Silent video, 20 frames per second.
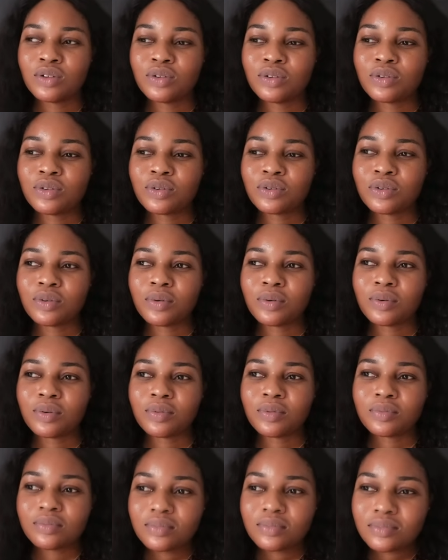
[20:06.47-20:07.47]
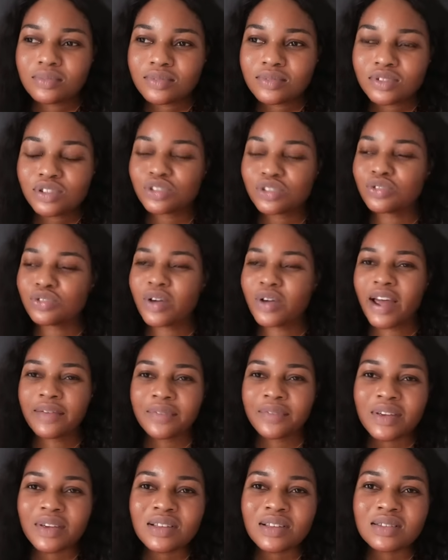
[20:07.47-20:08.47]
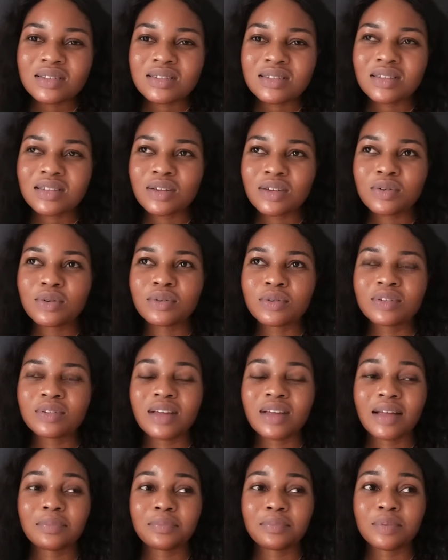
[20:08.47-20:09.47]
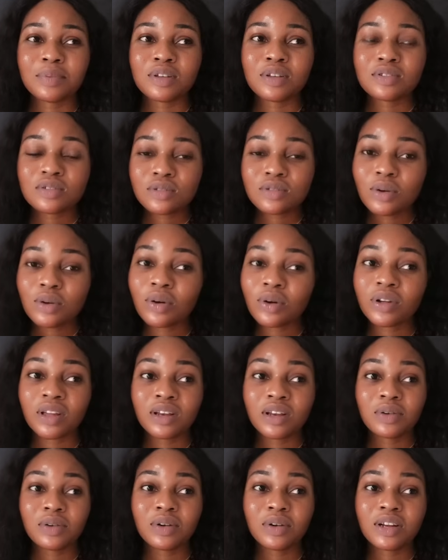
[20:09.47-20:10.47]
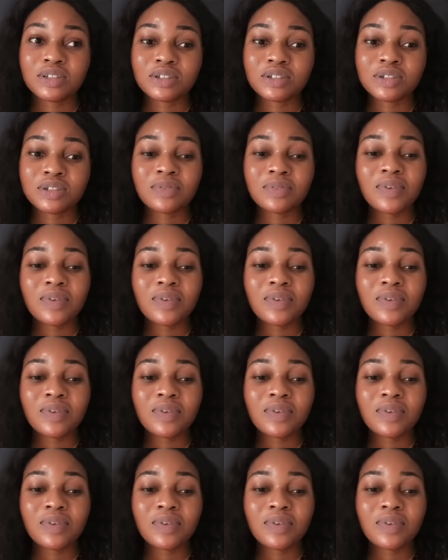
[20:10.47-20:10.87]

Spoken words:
you're striving single than being stuck in a relationship.